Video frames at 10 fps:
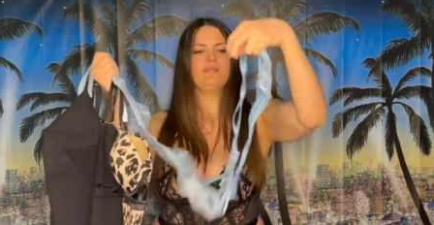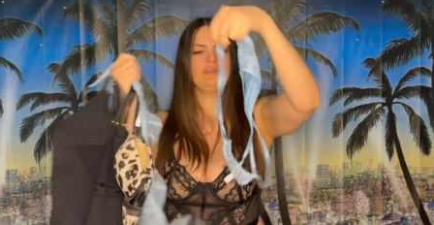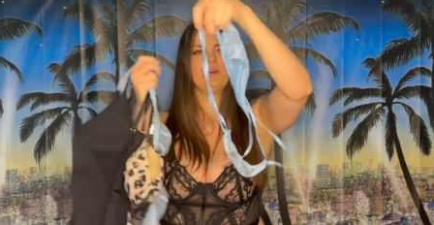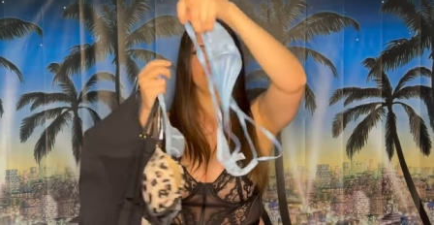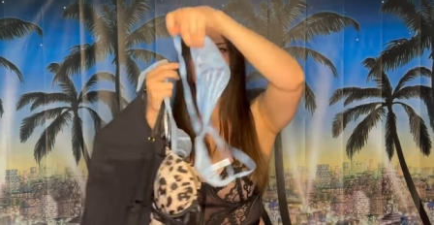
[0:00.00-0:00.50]
the
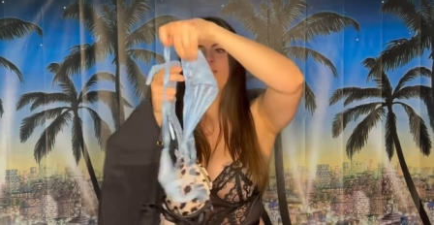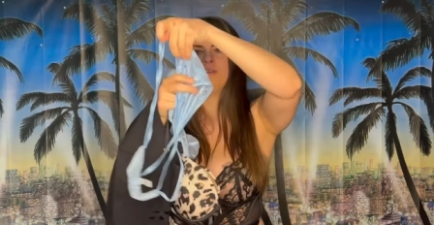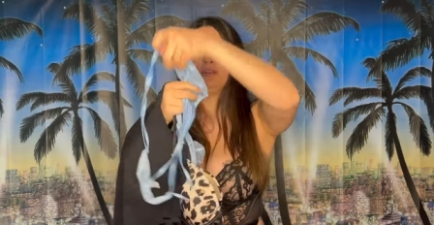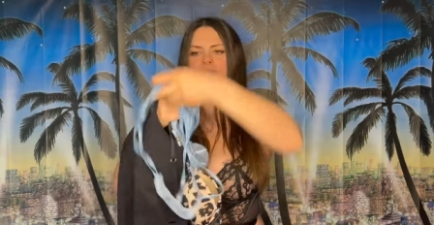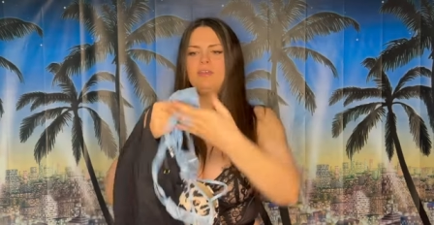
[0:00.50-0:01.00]
color.
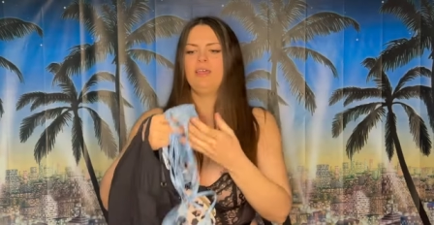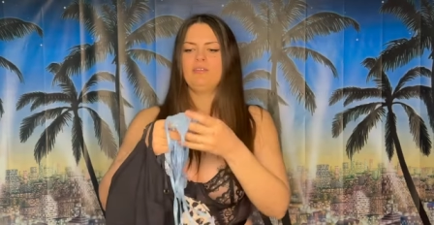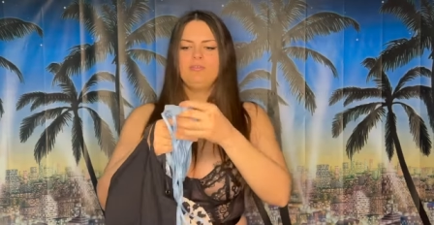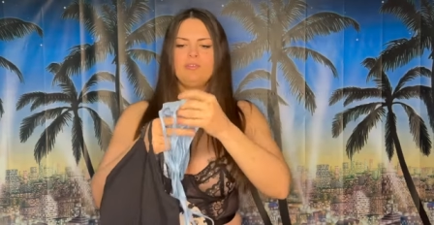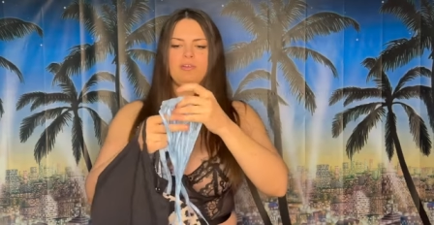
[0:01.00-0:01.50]
I
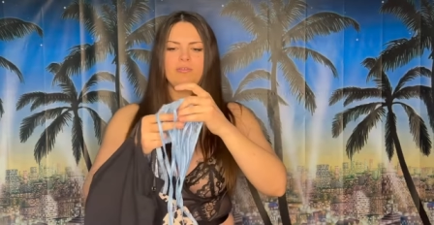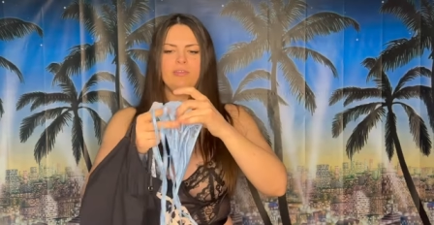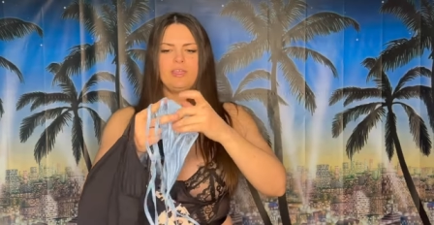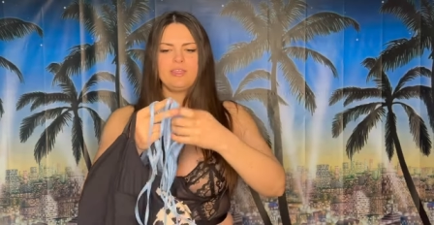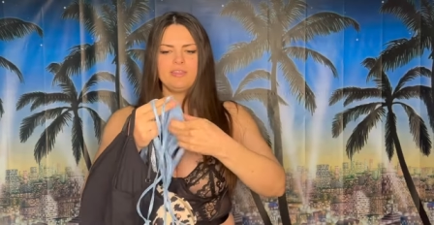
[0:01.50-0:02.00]
don't
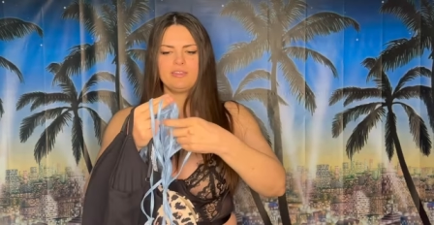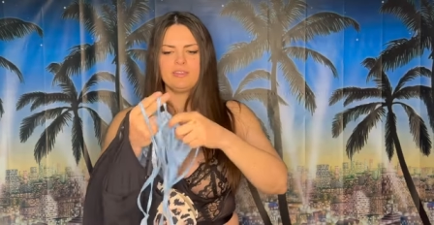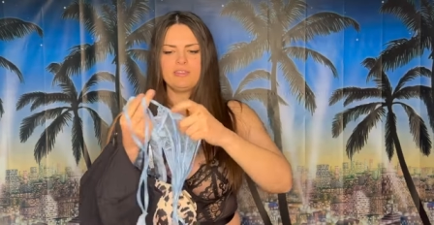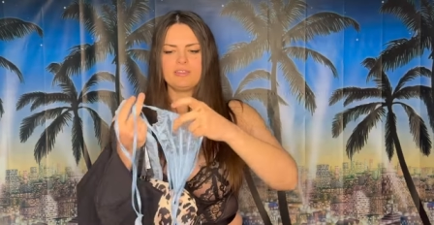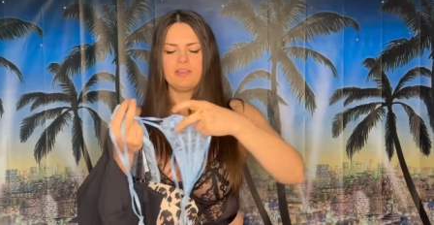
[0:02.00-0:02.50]
own anything
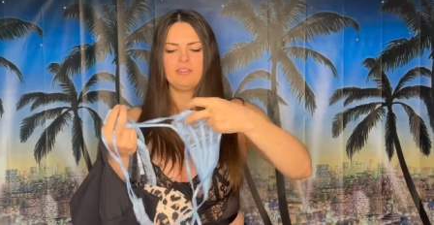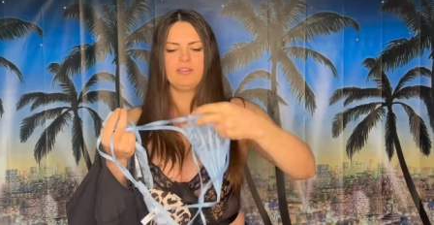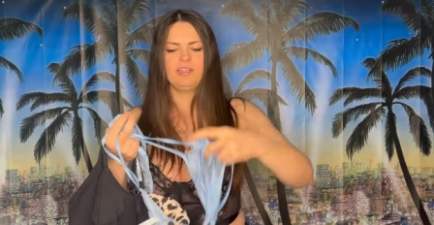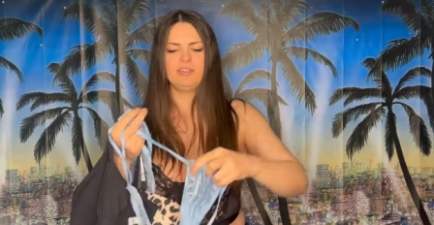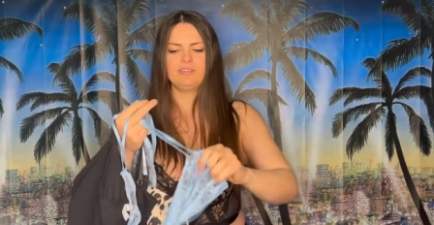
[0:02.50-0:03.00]
this color
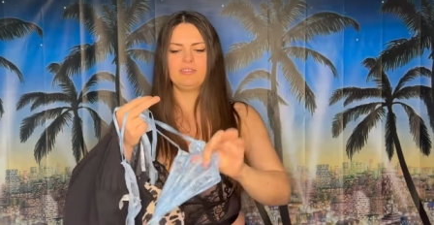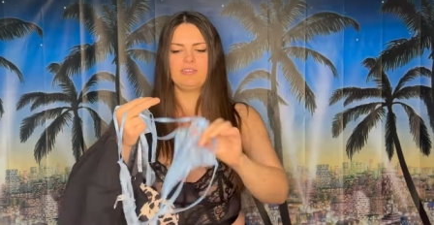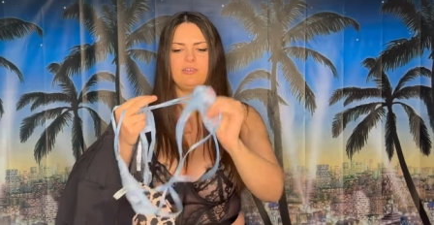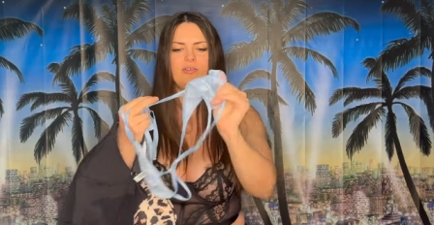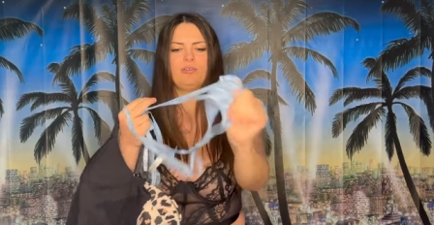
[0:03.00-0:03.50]
yet,
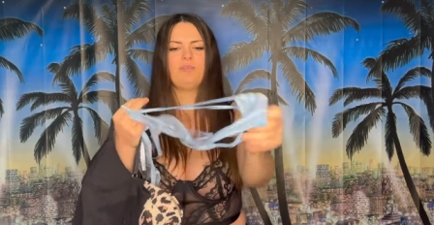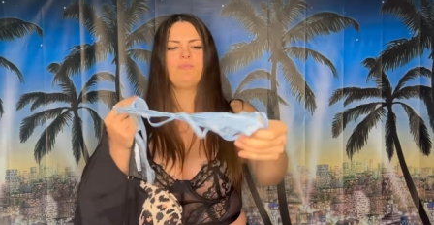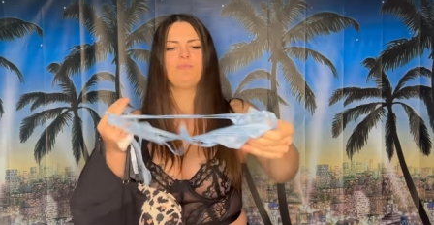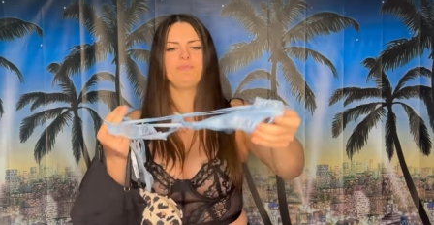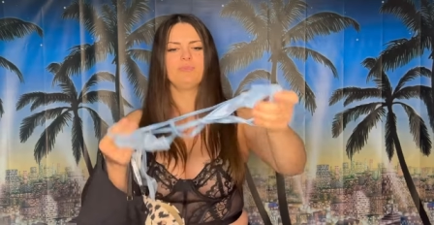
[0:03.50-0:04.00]
so
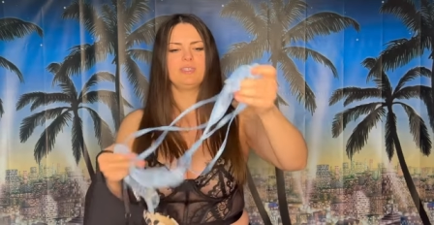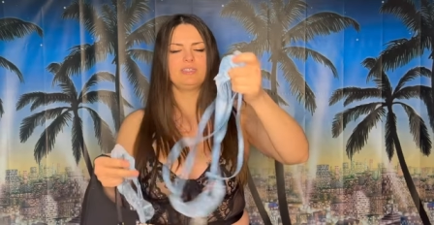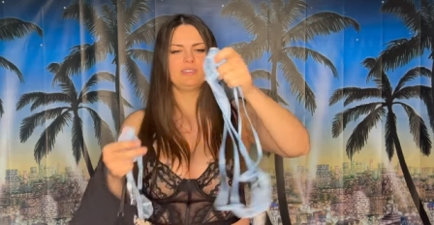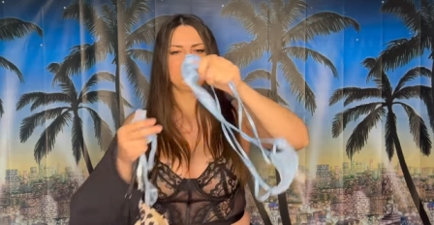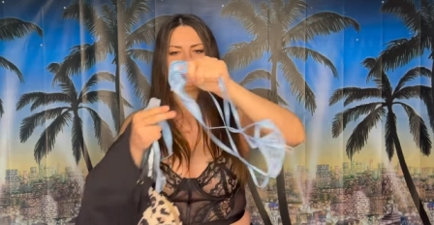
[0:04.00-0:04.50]
this
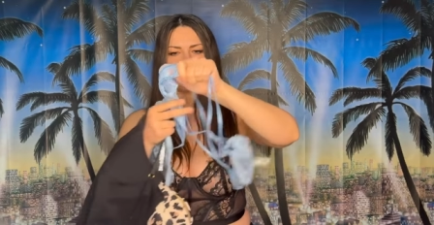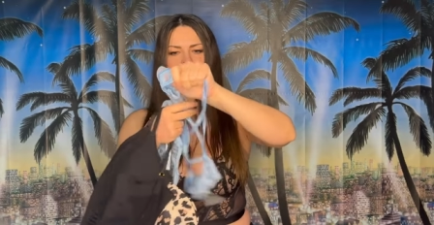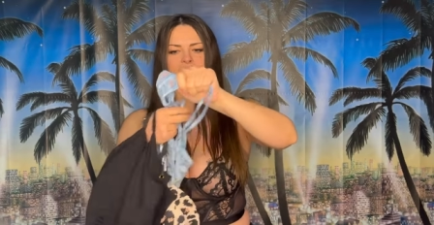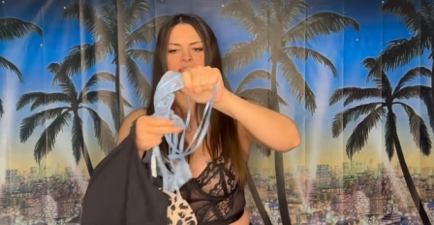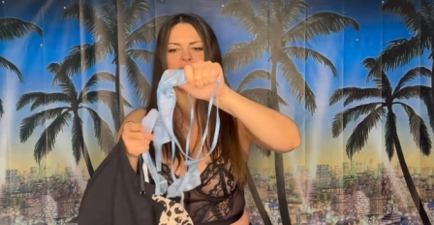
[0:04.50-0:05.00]
is
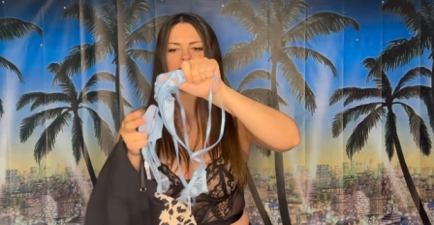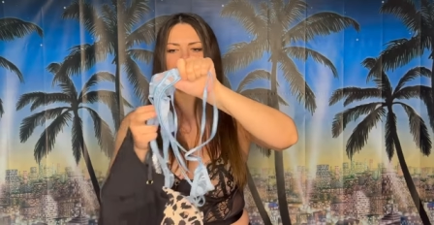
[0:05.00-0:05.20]
exciting.